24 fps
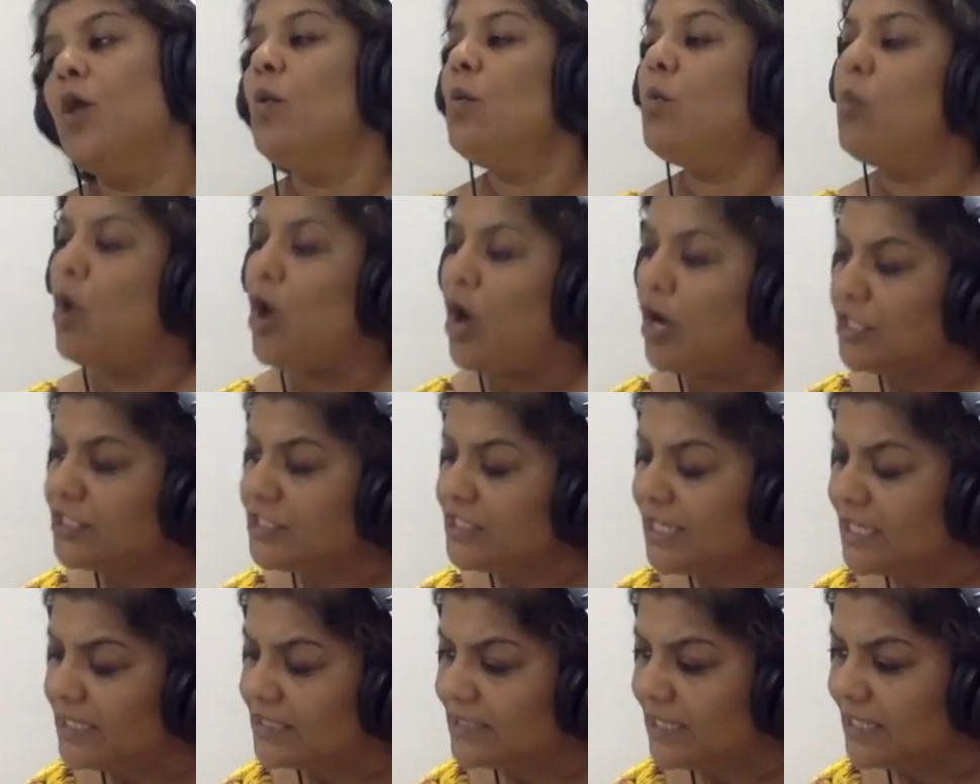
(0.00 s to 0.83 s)

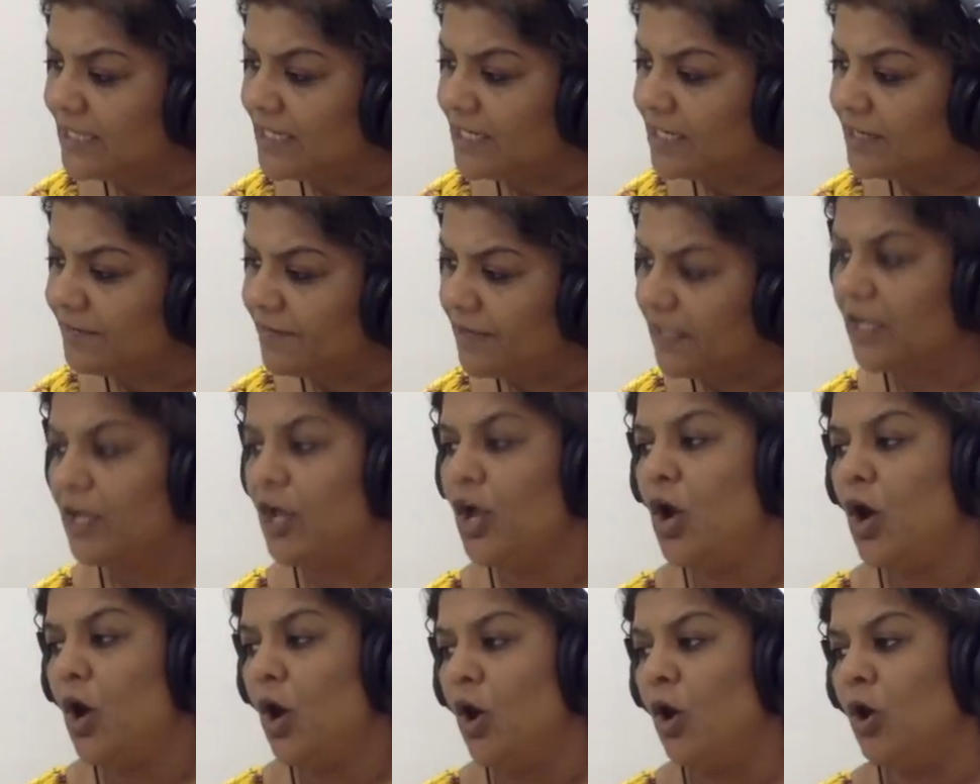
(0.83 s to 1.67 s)
Washington Irving
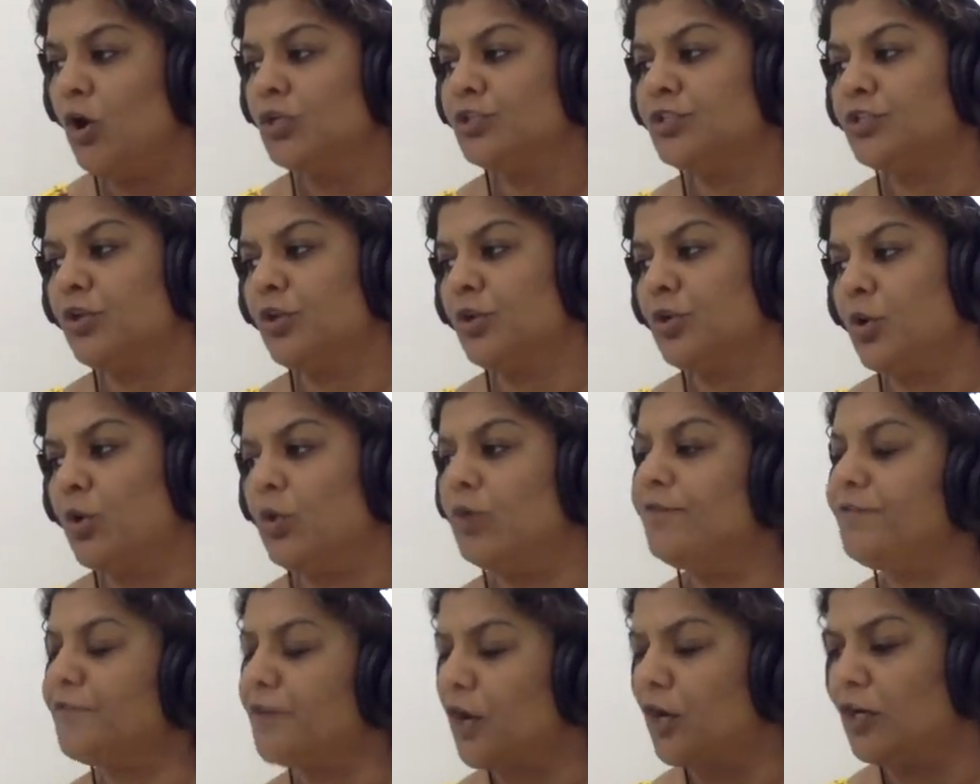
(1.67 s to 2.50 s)
also
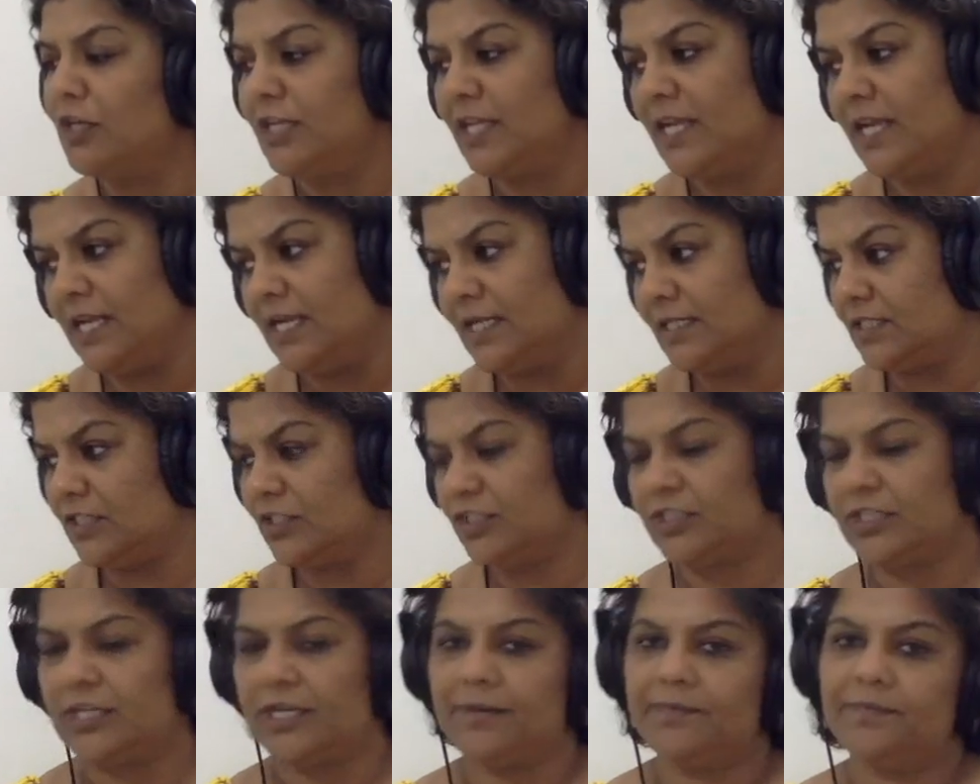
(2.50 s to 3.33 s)
wrote frontier
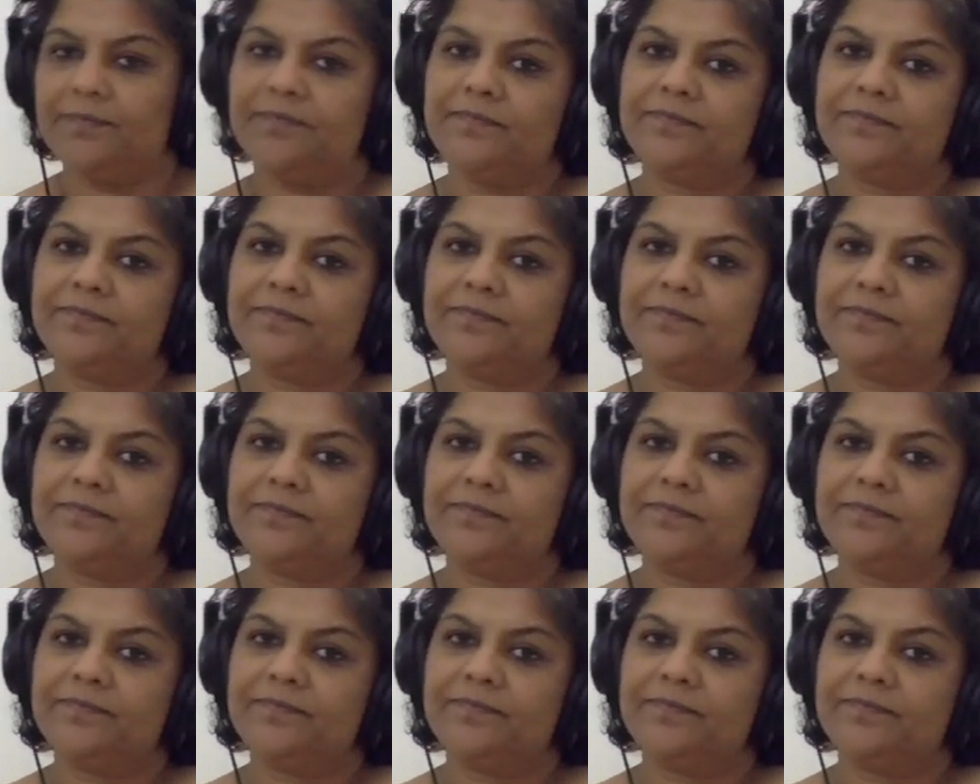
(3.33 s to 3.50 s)
literature.